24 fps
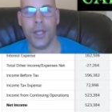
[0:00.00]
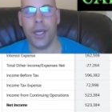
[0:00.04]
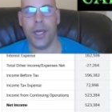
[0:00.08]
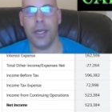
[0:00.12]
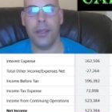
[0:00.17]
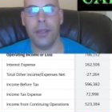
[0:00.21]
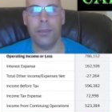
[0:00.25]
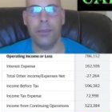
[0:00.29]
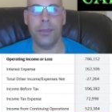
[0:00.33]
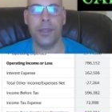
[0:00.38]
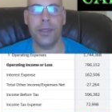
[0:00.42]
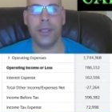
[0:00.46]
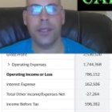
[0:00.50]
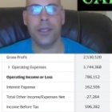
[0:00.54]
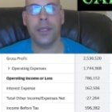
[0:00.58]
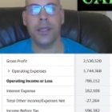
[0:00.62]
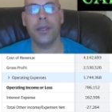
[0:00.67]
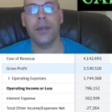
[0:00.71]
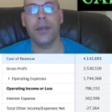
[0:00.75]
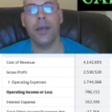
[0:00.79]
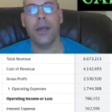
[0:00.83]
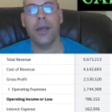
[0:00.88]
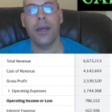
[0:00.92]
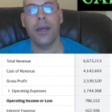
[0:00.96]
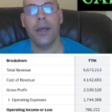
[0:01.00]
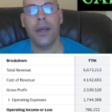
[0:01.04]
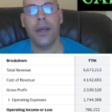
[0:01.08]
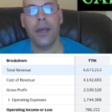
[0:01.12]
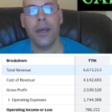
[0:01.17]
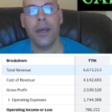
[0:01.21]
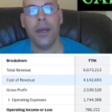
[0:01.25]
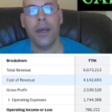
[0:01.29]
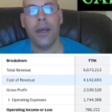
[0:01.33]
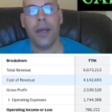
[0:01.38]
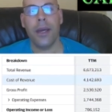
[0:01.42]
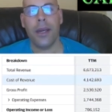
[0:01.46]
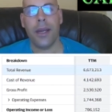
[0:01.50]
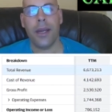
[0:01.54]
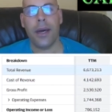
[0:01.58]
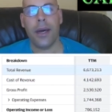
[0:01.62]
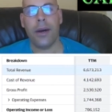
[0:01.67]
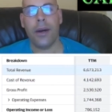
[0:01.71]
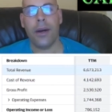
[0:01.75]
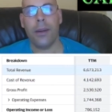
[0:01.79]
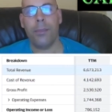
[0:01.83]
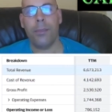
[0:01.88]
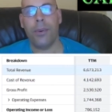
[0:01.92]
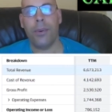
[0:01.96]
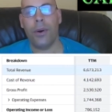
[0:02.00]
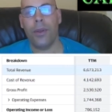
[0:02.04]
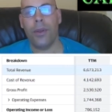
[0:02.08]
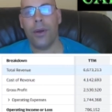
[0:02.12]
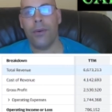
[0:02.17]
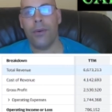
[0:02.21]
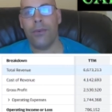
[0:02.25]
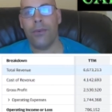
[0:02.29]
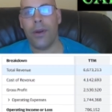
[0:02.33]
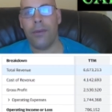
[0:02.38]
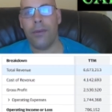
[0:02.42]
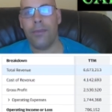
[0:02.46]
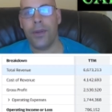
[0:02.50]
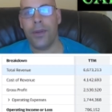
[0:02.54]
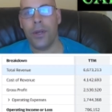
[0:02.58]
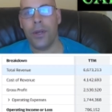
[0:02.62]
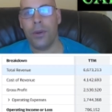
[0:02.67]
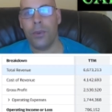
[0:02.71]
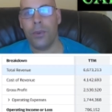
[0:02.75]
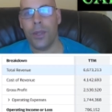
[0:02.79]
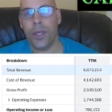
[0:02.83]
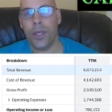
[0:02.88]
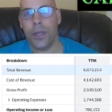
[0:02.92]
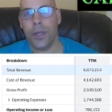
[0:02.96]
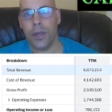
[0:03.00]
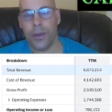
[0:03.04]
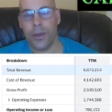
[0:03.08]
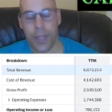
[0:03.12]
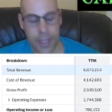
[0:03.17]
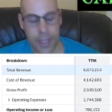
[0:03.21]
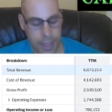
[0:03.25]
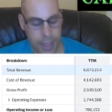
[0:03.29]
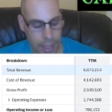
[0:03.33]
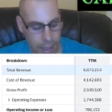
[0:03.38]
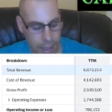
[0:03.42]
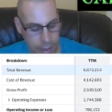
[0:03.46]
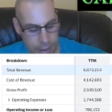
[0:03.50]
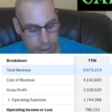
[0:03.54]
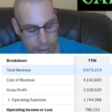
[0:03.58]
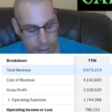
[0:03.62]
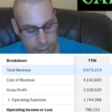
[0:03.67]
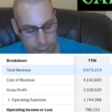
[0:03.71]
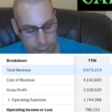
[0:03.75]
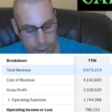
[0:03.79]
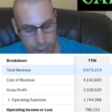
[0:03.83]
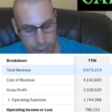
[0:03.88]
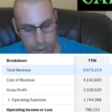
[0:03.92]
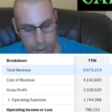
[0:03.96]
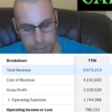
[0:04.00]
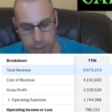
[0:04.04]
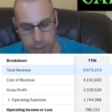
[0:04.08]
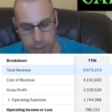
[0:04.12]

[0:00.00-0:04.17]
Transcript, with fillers: items. Now I pull the revenue, which are the sales on the income